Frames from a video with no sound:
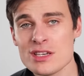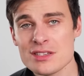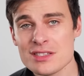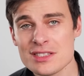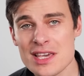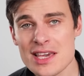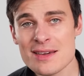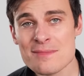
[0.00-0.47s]
your
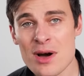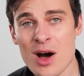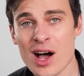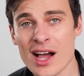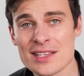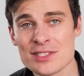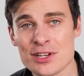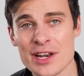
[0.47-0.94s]
sick
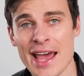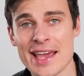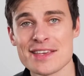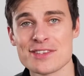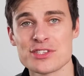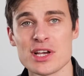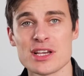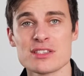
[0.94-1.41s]
minds on how
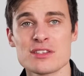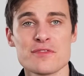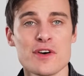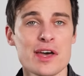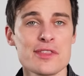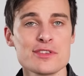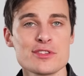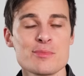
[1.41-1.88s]
you
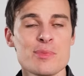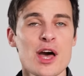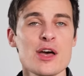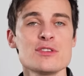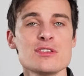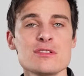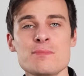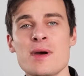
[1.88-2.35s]
justify the
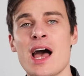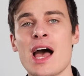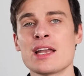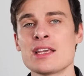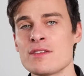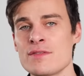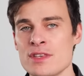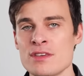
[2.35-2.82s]
supposed
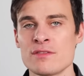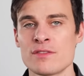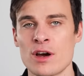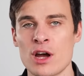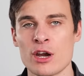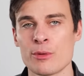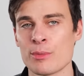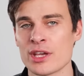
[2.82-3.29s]
party of the
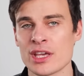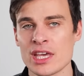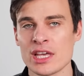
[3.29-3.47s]
environment